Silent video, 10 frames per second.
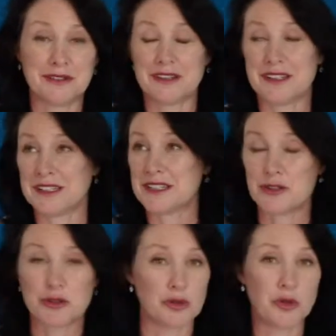I think,
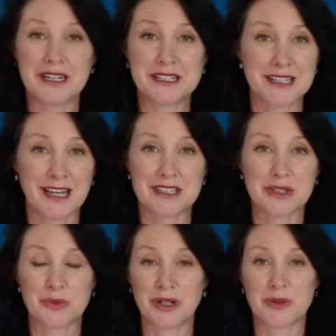central Queensland to
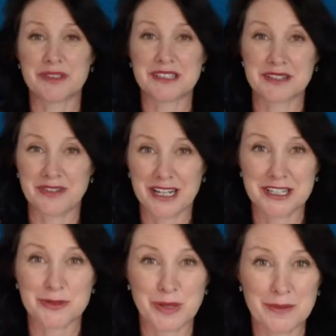work with
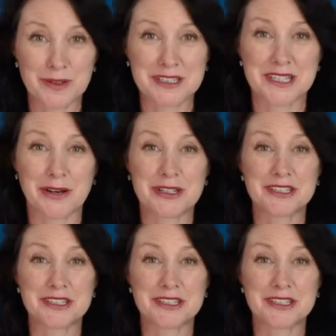disadvantaged people and so on.